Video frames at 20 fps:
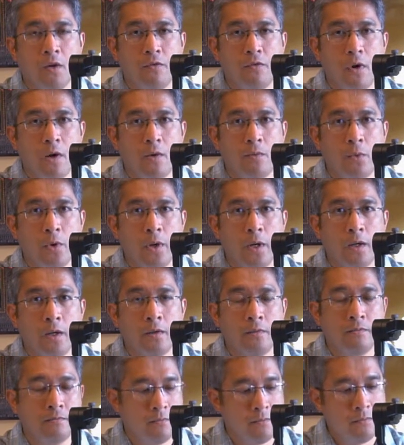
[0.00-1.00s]

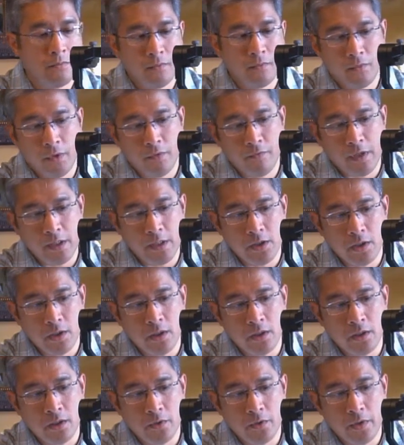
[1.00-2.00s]
firmware, if I turn
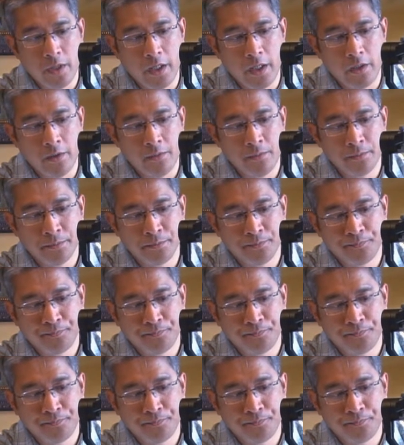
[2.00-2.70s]
on the Crane,